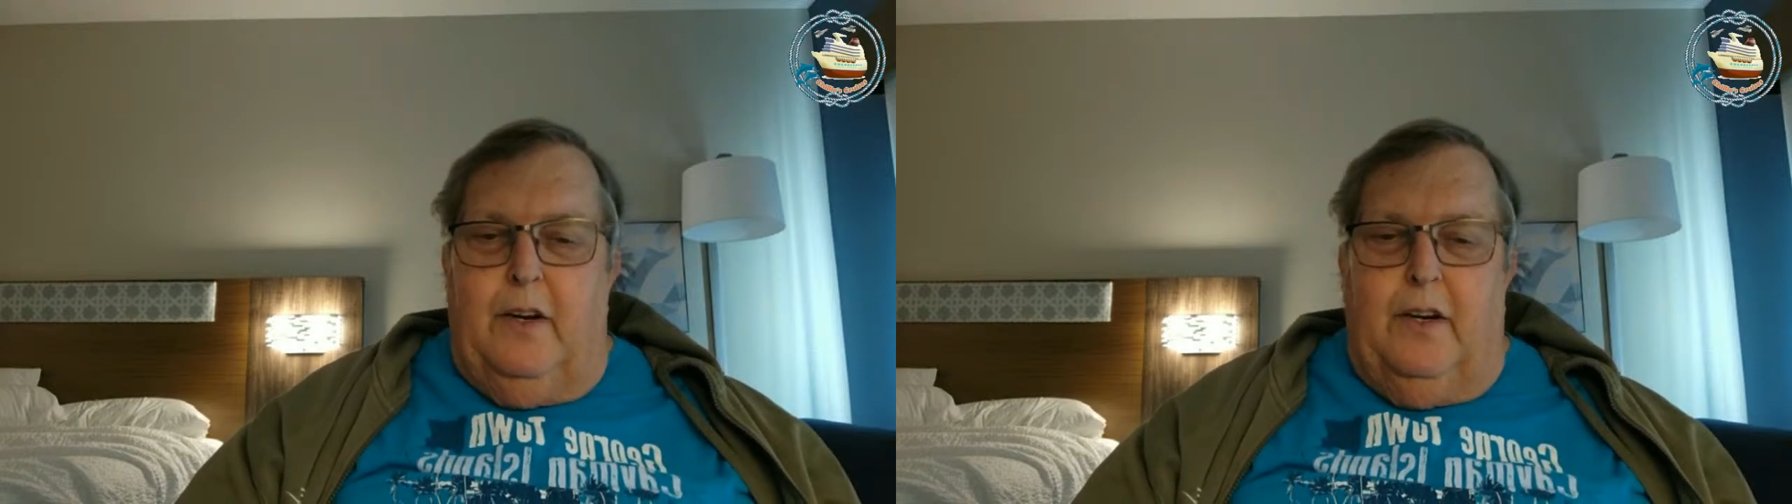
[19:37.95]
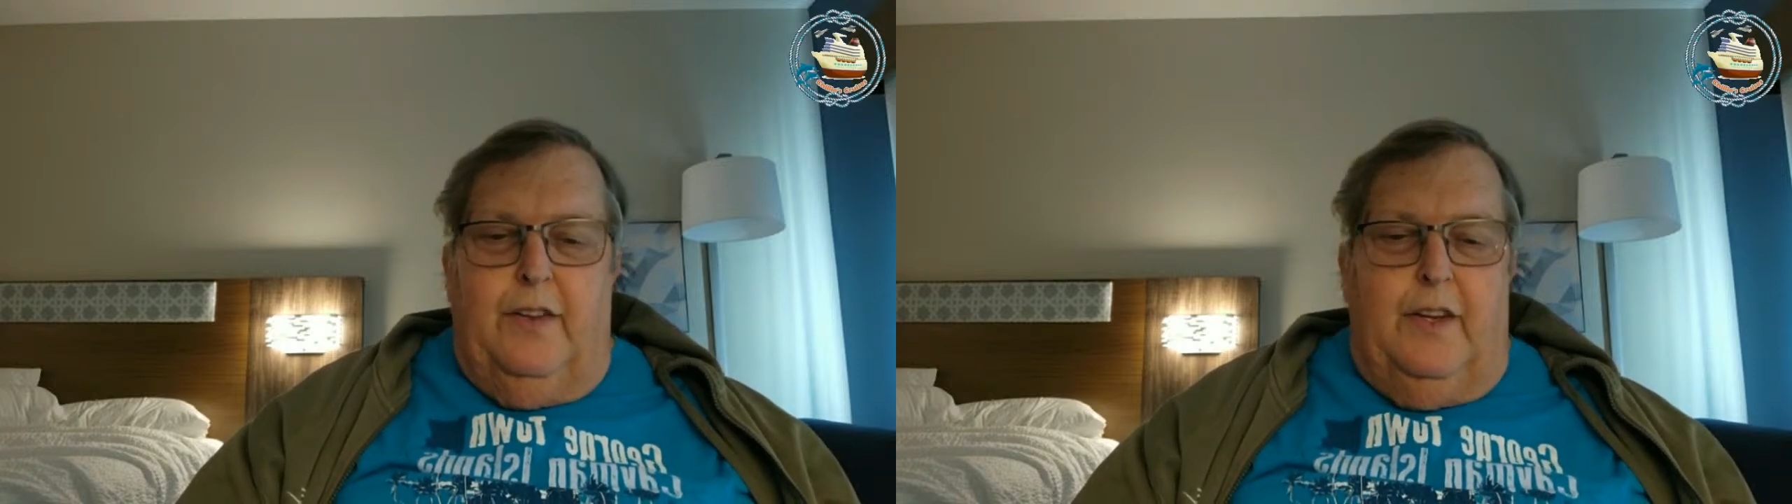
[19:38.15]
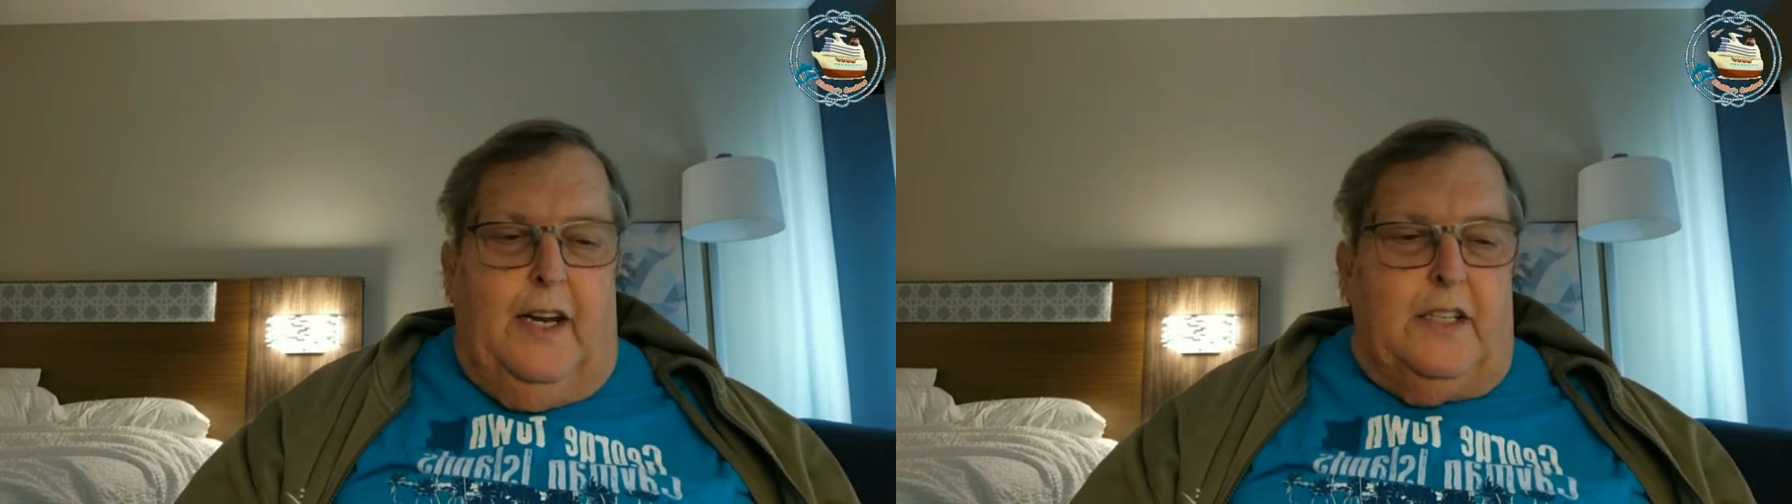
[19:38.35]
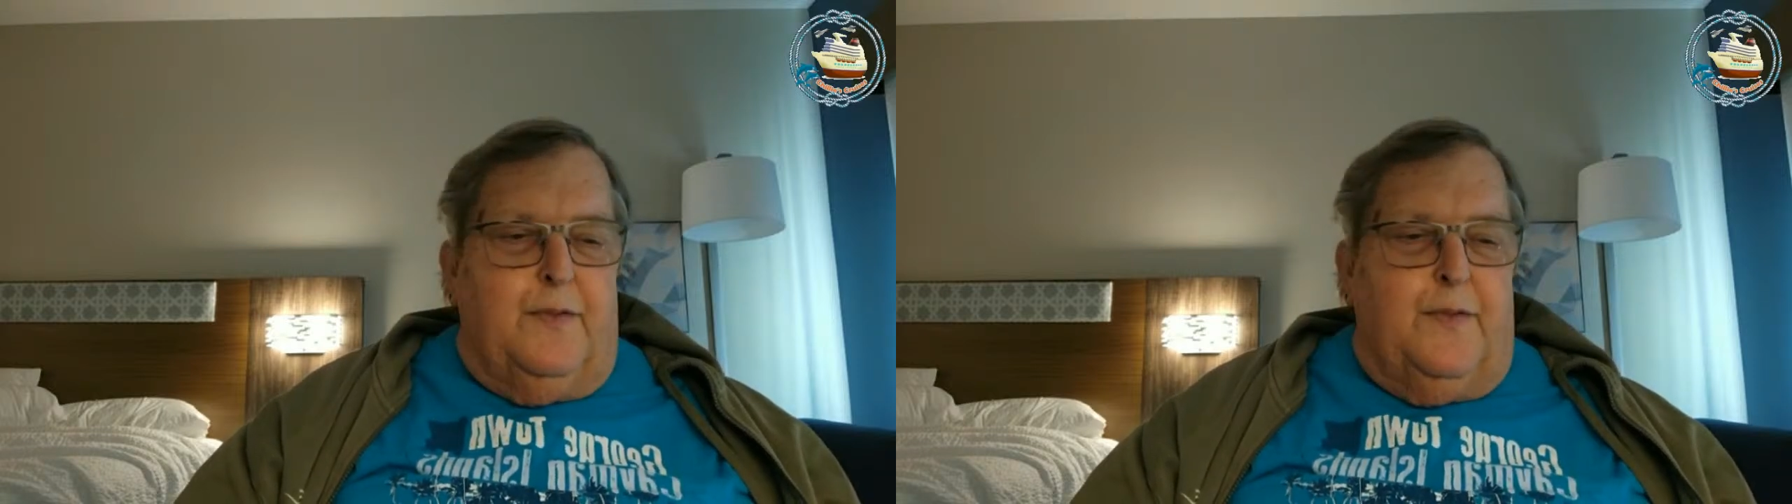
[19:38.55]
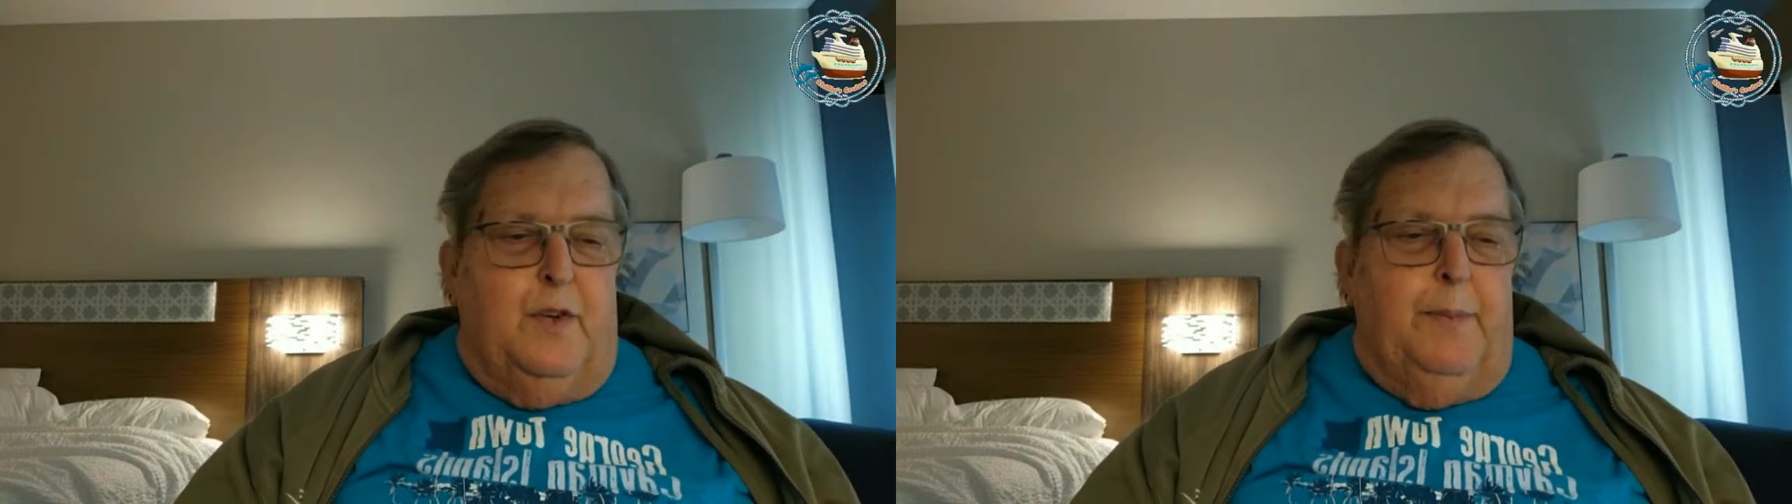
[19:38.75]
here in the
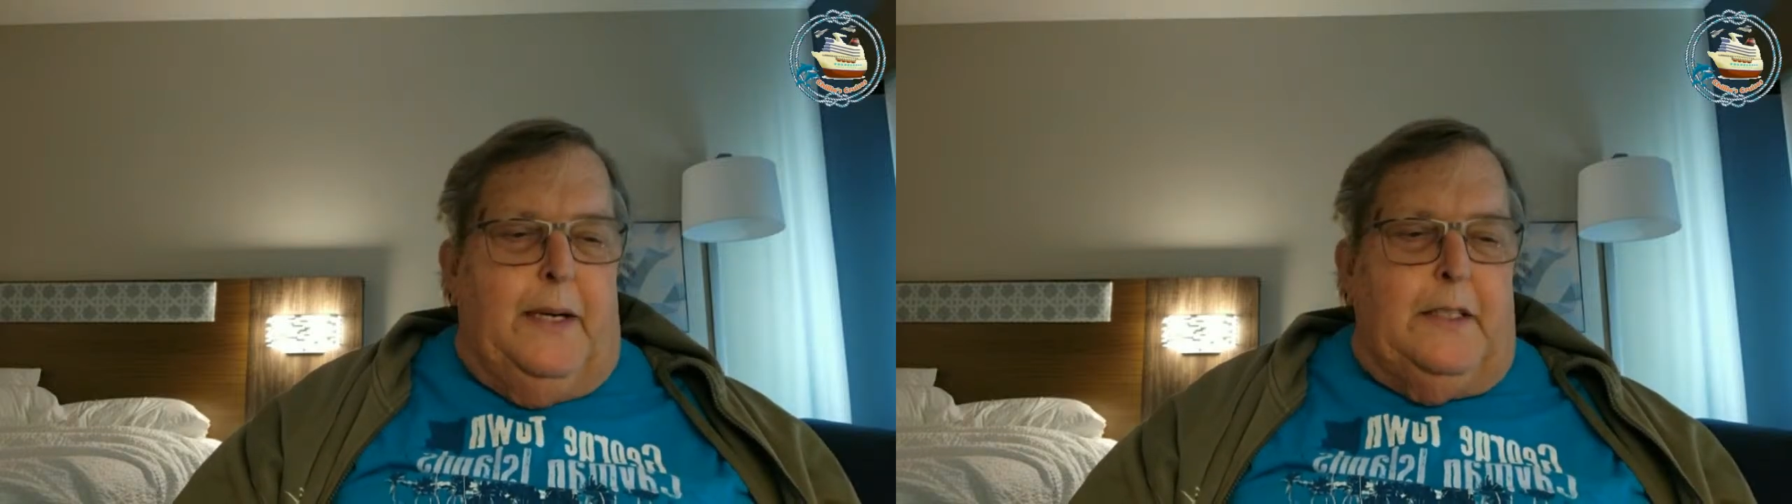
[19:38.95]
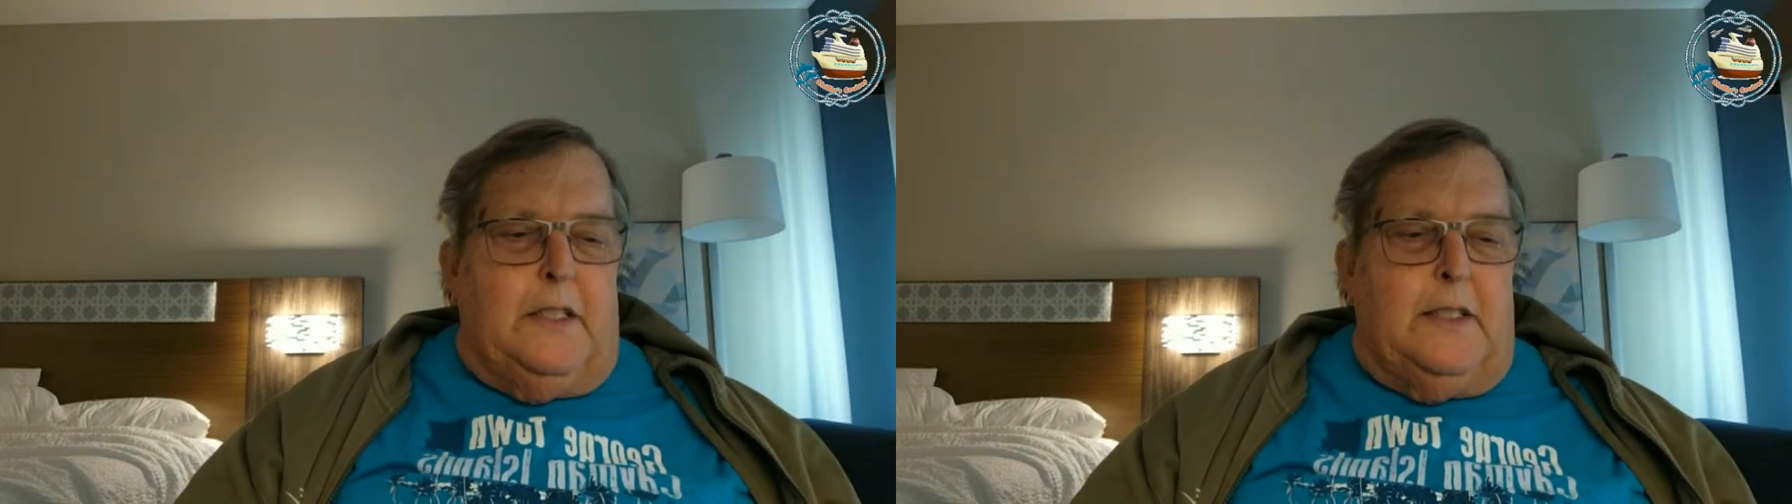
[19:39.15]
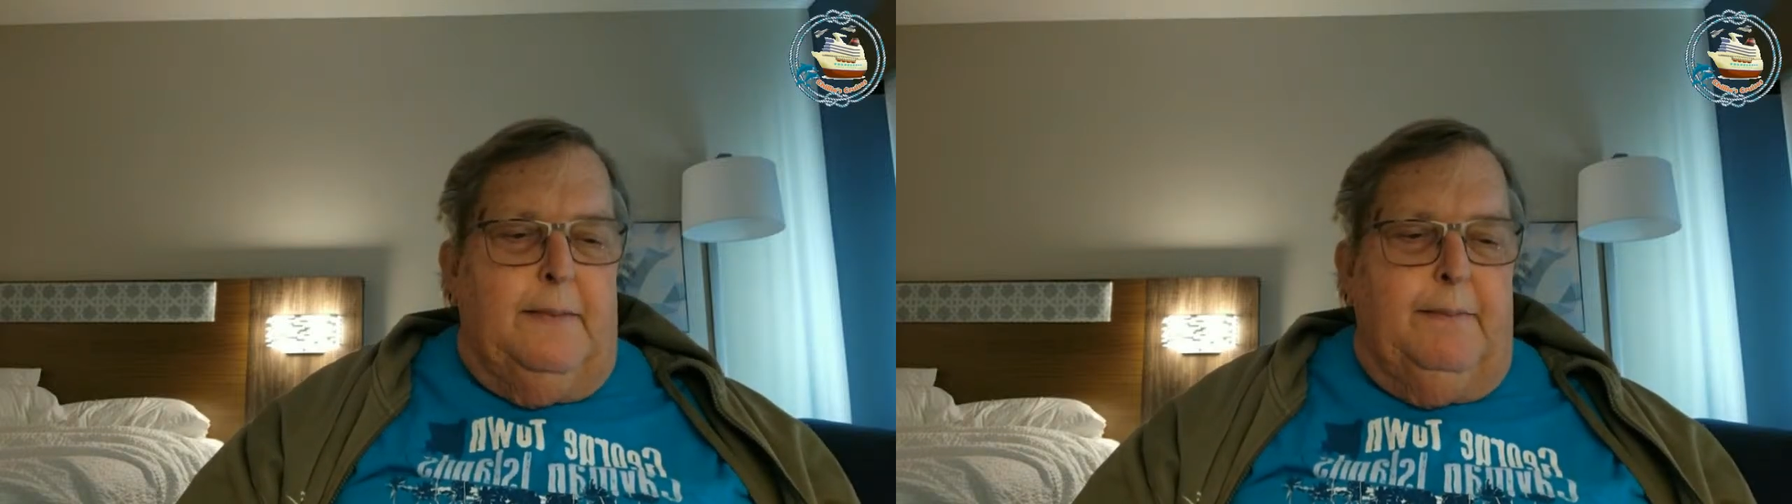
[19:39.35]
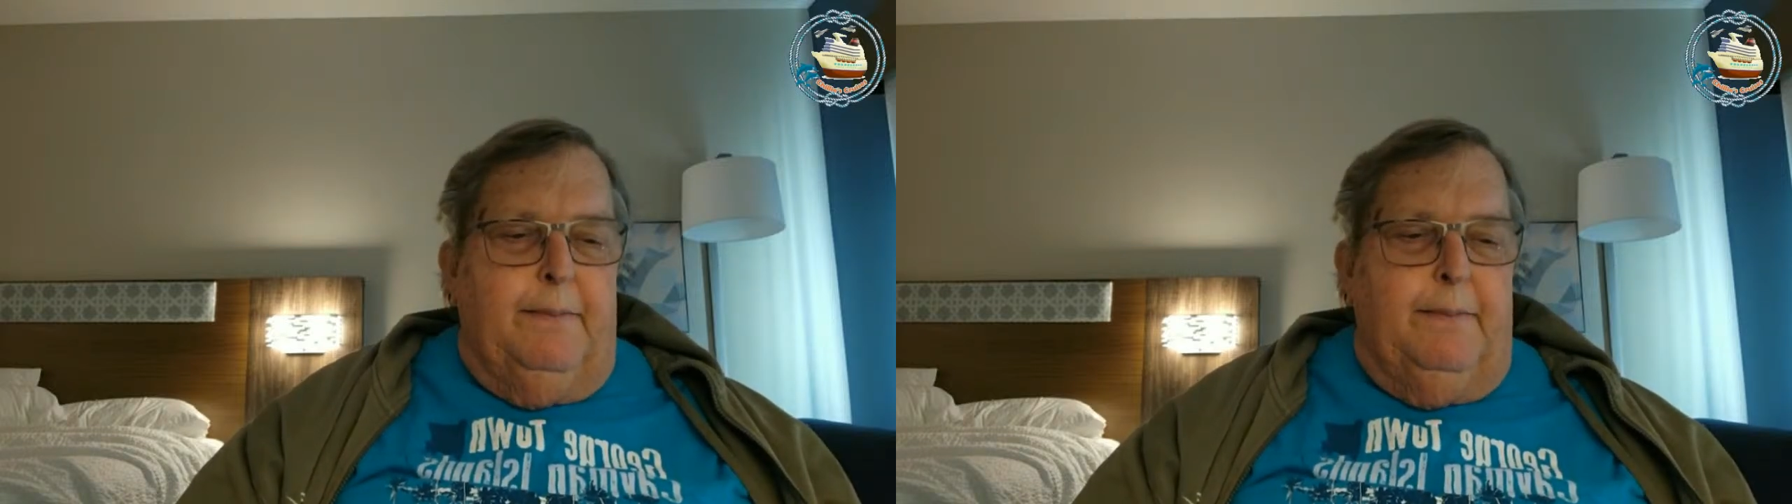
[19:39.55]
next few minutes.